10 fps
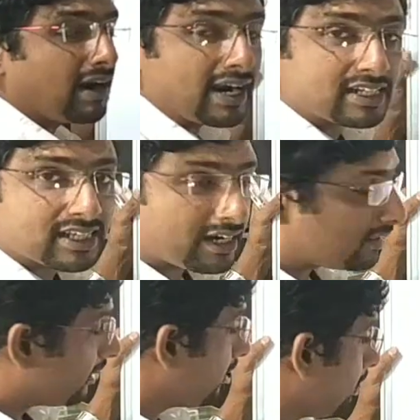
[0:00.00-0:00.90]
tracts
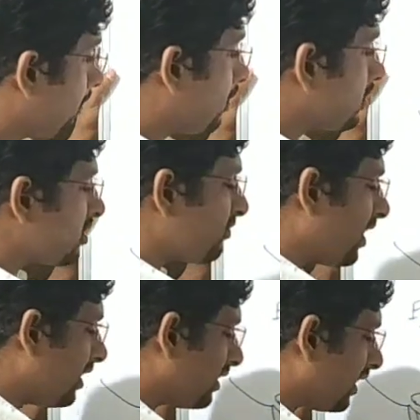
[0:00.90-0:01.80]
are there. Because of
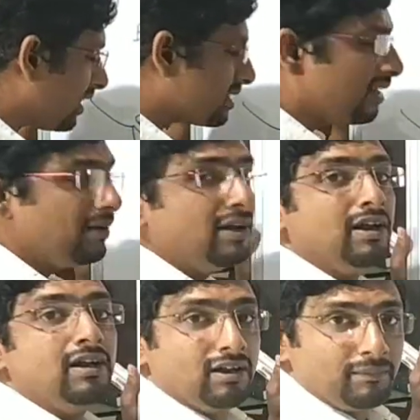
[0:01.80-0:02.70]
that there is
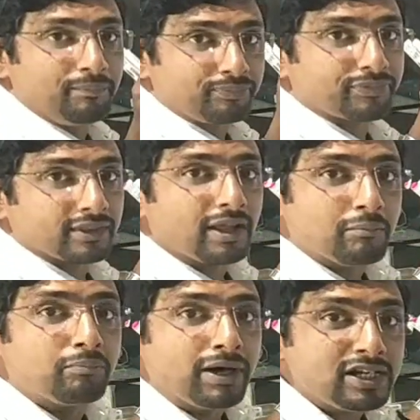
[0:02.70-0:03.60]
a
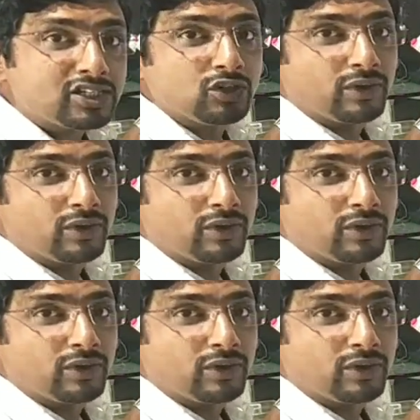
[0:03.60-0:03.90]
bulge